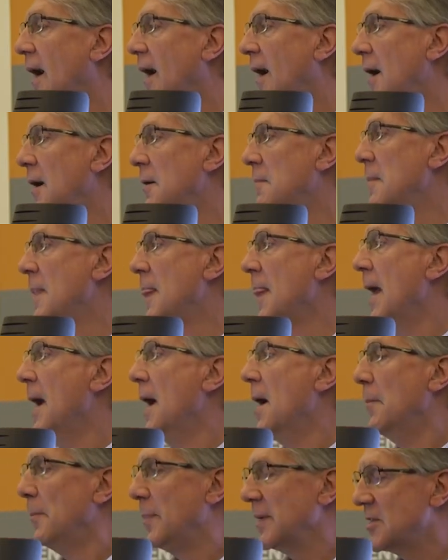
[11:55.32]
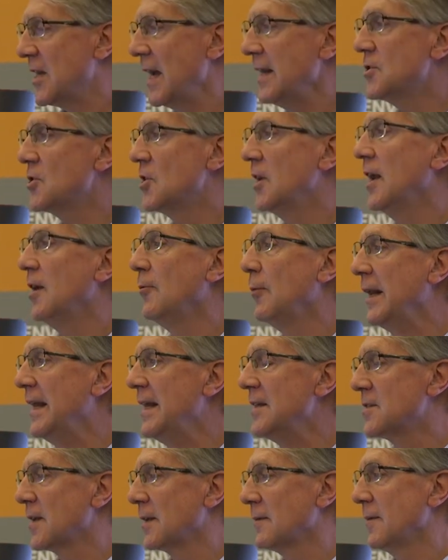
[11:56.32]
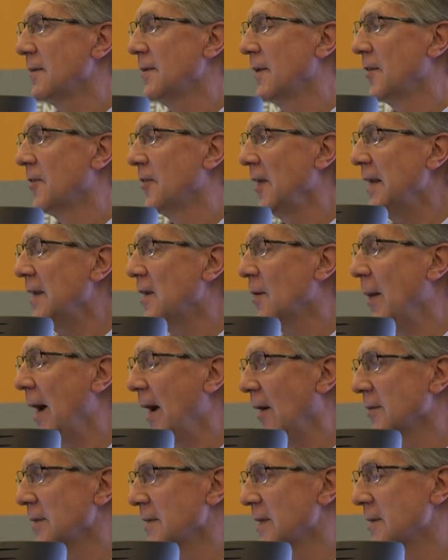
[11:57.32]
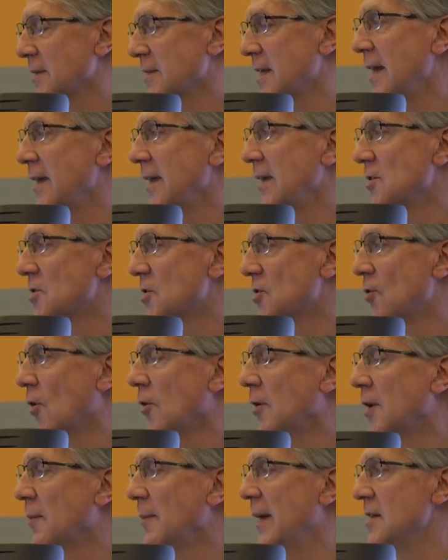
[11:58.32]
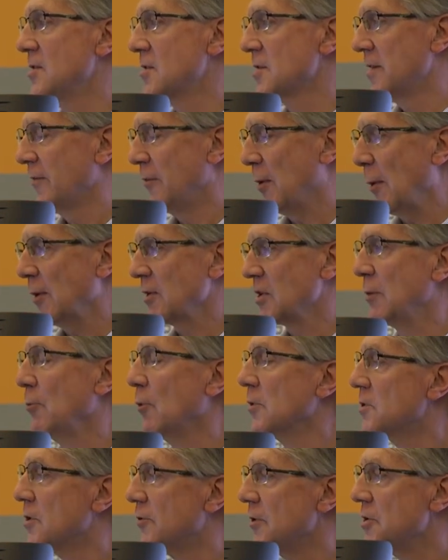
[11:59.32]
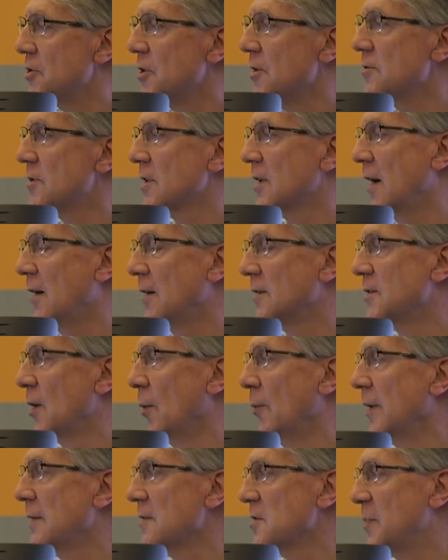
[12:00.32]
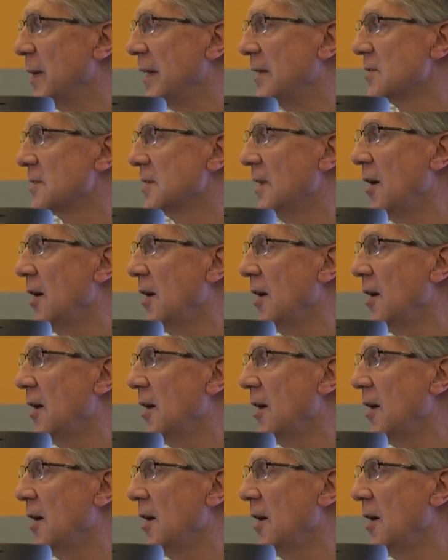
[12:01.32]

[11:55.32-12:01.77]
Um, potentially, we need to think about taking stronger measures if we actually want to reduce car dominance because